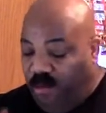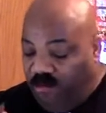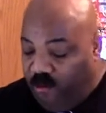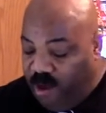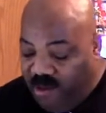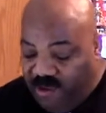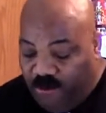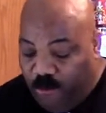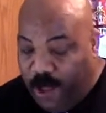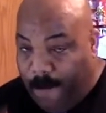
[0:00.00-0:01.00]
is a great
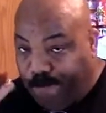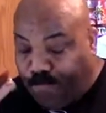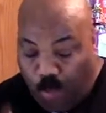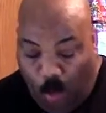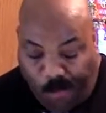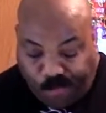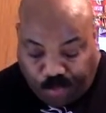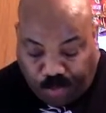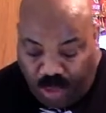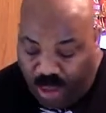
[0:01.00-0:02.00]
tasting rib.
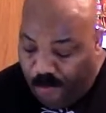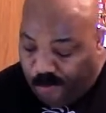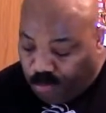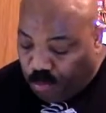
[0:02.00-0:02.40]
Okay.